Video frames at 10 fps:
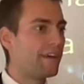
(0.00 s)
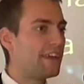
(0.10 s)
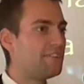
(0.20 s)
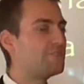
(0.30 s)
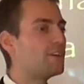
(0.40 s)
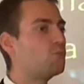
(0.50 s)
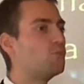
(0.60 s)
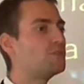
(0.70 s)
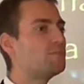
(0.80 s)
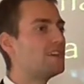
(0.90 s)
if there
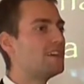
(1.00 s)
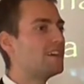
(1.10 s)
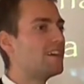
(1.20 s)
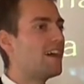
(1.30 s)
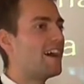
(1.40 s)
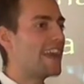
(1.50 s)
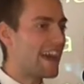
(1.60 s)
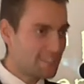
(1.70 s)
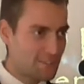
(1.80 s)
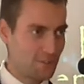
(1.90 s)
would be an
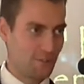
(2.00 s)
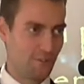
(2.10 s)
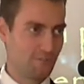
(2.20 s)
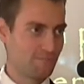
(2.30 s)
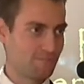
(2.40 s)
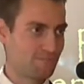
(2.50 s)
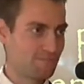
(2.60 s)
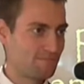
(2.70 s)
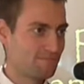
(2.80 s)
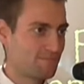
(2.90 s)
answer
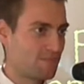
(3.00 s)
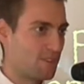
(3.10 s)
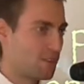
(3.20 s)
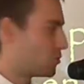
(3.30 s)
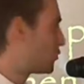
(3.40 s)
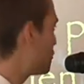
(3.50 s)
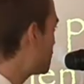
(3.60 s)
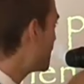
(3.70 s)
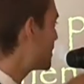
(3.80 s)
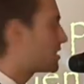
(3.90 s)
to
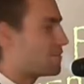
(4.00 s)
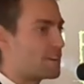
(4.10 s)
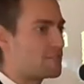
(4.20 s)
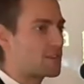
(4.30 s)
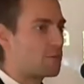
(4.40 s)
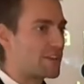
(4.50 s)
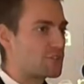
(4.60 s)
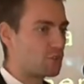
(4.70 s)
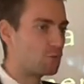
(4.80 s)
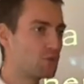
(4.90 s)
this very
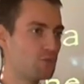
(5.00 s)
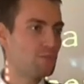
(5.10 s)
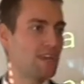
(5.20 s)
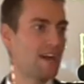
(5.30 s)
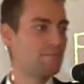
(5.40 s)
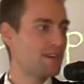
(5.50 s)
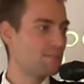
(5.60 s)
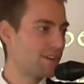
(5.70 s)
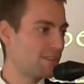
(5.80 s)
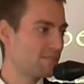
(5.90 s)
question, would you be happy
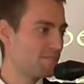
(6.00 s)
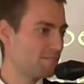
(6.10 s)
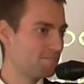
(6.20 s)
about it?